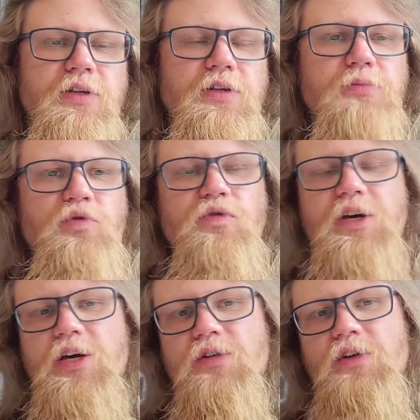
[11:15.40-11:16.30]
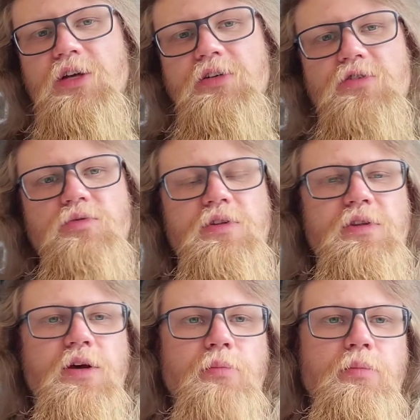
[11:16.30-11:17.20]
movie kind of ends
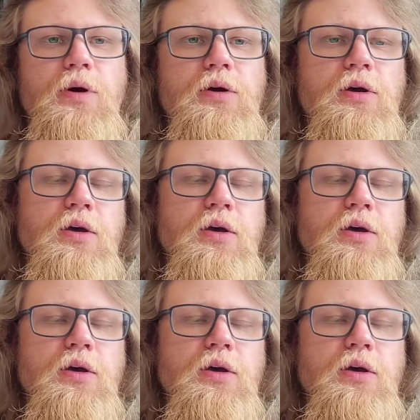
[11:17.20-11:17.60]
with them